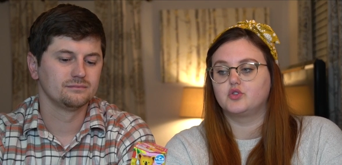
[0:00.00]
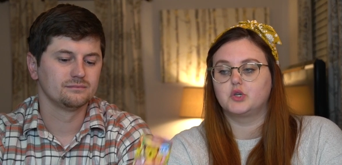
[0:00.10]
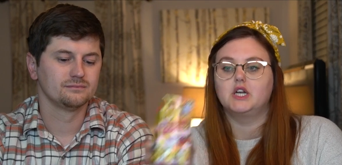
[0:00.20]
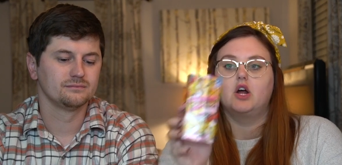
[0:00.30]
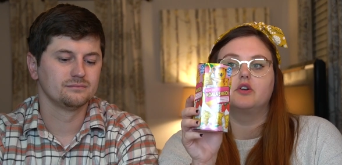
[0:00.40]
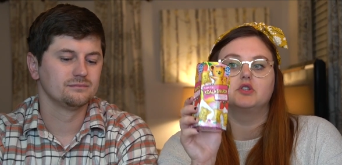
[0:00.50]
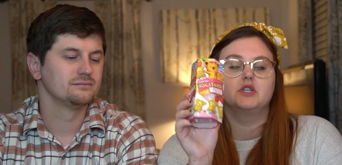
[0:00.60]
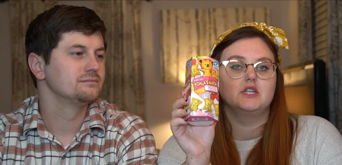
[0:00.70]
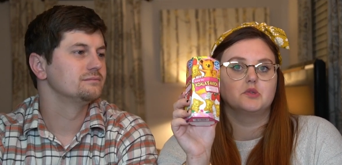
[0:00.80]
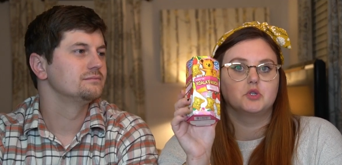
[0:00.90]
Speaker 1: $3
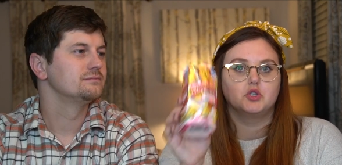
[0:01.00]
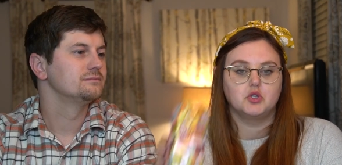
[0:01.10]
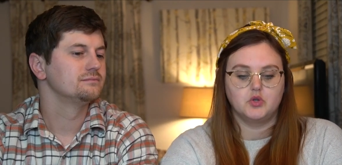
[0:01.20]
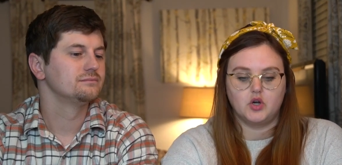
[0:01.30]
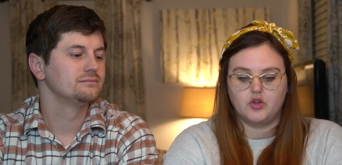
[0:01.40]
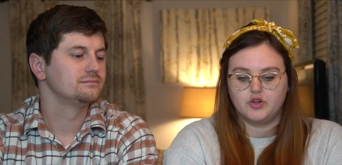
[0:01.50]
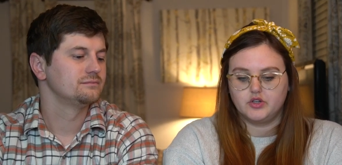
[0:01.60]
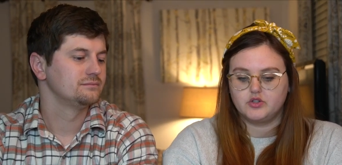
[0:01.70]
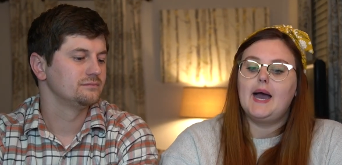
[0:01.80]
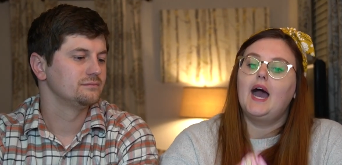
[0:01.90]
and these were
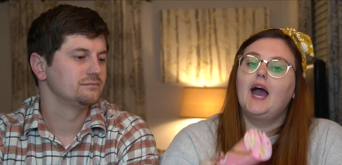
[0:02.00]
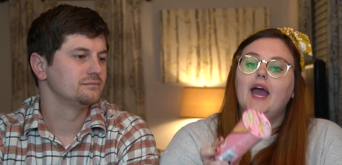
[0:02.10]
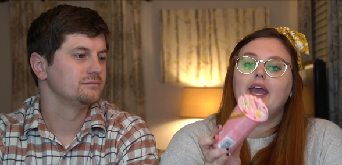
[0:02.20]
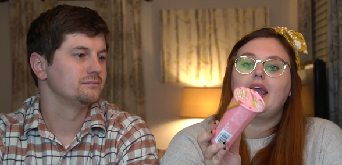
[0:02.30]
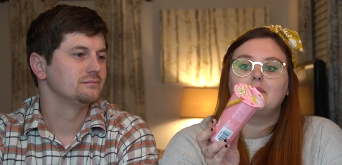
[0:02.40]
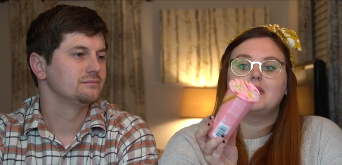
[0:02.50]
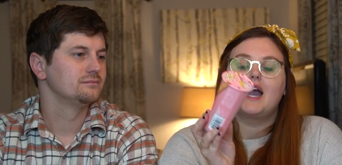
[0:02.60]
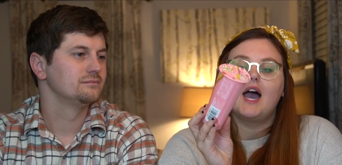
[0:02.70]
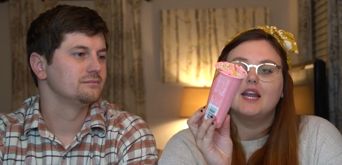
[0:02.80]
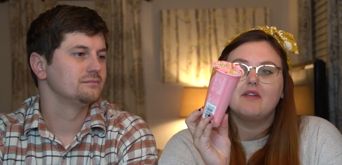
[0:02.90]
$2. I am
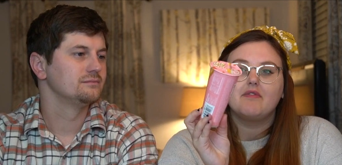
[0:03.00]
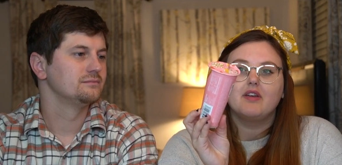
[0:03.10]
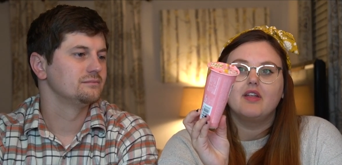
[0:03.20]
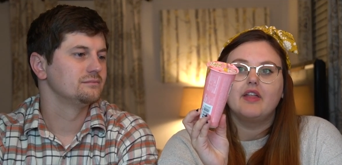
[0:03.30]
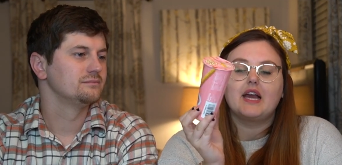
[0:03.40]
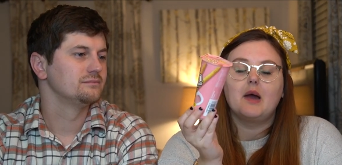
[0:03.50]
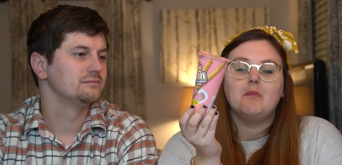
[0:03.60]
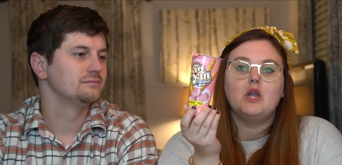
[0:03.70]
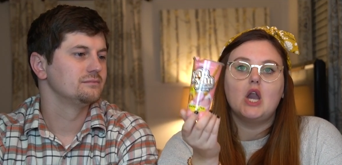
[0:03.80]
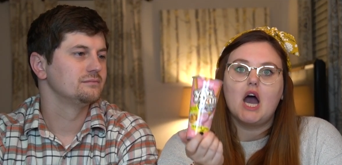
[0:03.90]
kind of feeling like
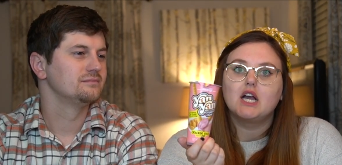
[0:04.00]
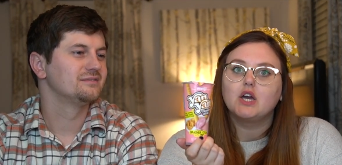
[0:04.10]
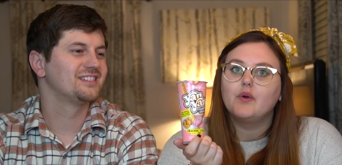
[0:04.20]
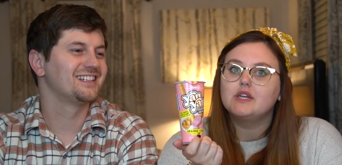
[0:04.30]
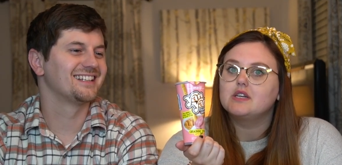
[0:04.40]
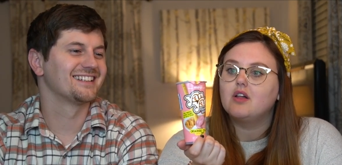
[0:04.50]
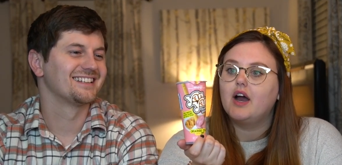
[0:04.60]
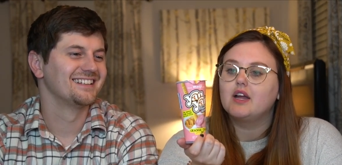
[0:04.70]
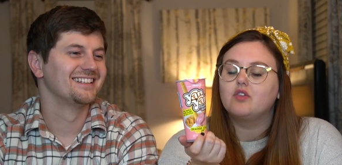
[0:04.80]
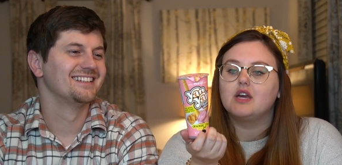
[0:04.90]
I'm not going to like